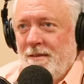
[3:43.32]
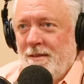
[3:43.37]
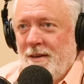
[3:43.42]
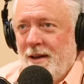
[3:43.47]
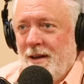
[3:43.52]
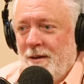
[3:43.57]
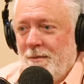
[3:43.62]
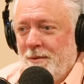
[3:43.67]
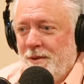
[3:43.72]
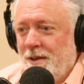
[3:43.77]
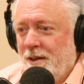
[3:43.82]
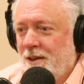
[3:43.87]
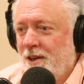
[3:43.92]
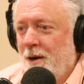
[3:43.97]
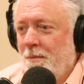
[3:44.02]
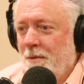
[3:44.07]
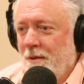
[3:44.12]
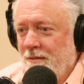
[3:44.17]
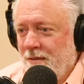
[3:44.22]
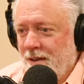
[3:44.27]
and we did a
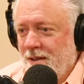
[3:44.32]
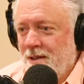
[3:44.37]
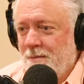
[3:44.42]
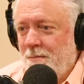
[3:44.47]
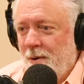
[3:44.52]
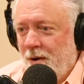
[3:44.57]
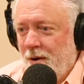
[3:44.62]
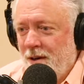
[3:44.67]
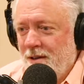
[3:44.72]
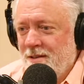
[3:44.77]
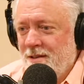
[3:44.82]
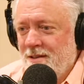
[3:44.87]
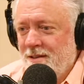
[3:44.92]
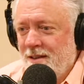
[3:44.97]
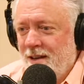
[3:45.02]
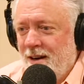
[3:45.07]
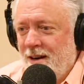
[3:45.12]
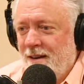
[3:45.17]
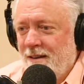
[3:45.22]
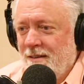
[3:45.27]
couple of experiences
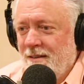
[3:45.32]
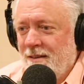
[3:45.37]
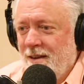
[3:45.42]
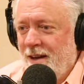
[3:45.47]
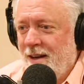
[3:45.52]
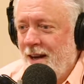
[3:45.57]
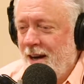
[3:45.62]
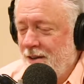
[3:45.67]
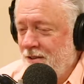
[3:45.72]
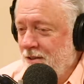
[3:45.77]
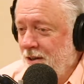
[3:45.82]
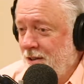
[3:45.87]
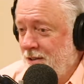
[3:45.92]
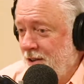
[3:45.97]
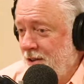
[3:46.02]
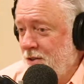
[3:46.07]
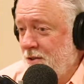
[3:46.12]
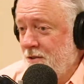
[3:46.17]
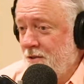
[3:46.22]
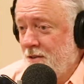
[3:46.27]
there. And actually, it's
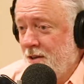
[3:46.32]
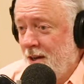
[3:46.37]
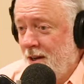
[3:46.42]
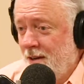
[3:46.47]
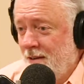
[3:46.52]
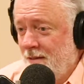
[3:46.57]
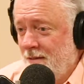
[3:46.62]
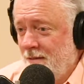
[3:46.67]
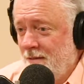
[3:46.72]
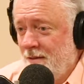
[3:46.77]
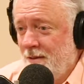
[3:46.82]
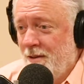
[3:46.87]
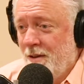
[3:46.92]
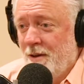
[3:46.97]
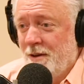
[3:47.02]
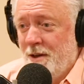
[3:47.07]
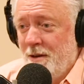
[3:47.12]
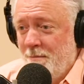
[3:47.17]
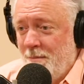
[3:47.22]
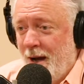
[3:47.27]
interesting,
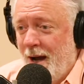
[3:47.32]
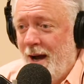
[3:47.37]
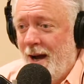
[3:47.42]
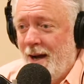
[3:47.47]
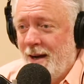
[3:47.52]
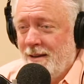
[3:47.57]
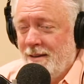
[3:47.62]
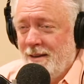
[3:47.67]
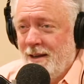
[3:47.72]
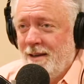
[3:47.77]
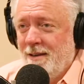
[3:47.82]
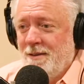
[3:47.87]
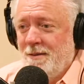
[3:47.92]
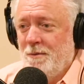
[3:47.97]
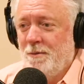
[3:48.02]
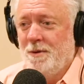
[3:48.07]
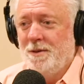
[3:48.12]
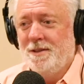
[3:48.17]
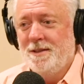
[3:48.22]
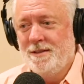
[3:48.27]
looking back, they
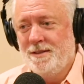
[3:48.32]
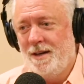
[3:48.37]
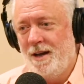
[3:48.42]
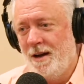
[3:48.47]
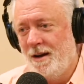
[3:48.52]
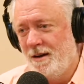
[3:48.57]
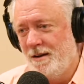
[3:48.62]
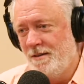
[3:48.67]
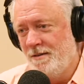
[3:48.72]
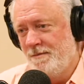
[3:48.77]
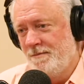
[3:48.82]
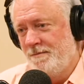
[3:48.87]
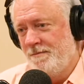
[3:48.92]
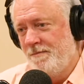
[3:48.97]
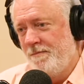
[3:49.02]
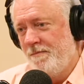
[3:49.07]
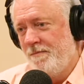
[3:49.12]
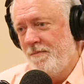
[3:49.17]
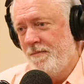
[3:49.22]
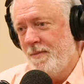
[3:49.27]
would sell
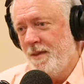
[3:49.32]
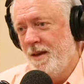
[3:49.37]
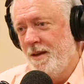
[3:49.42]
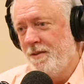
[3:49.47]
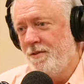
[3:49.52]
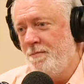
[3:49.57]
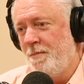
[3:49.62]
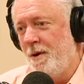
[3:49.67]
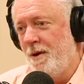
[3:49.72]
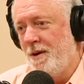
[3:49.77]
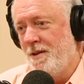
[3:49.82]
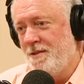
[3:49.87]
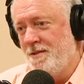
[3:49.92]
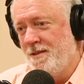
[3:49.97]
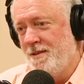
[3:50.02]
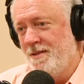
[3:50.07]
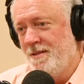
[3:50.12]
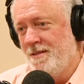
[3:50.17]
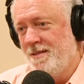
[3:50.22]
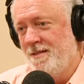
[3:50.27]

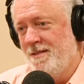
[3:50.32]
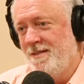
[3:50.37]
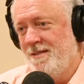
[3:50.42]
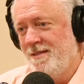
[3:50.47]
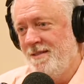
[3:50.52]
experiences.